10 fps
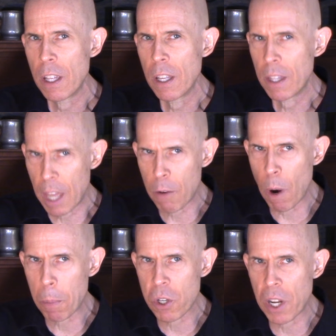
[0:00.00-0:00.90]
They
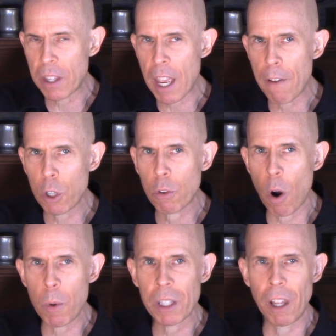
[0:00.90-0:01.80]
represent the
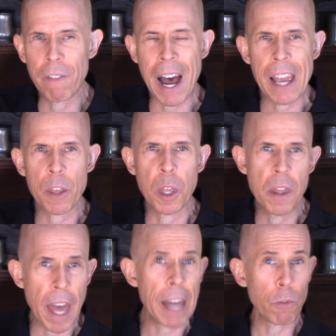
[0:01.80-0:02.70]
ever-growing Leviathan
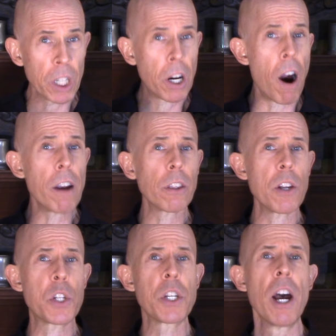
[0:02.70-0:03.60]
that,
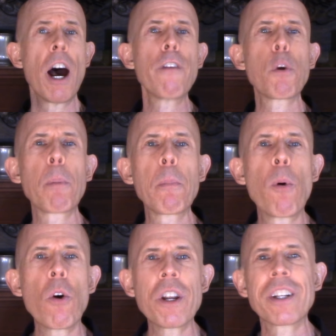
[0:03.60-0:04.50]
regardless of the
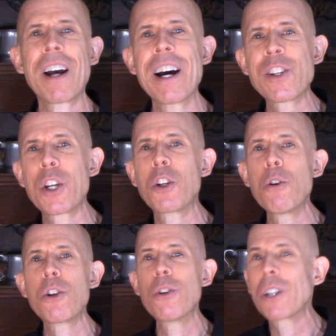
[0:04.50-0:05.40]
purported
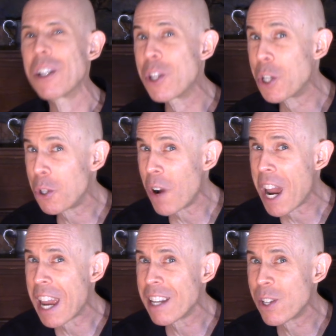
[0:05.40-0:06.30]
constitutional
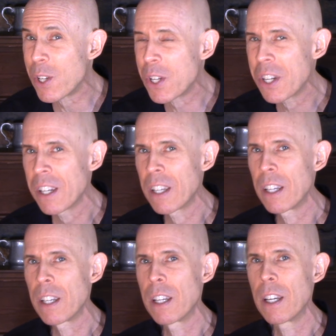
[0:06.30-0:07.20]
constraints
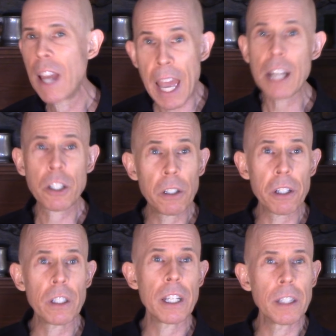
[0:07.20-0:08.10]
and
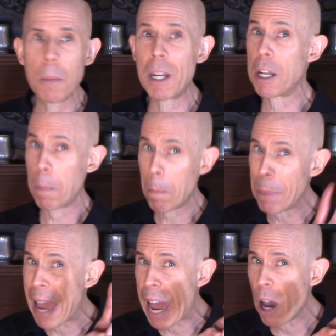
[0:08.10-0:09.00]
clearly limited
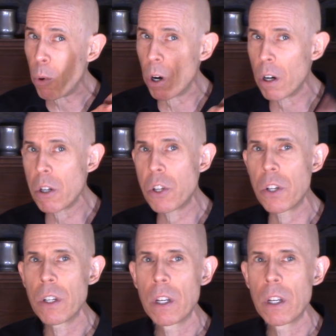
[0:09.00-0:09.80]
powers,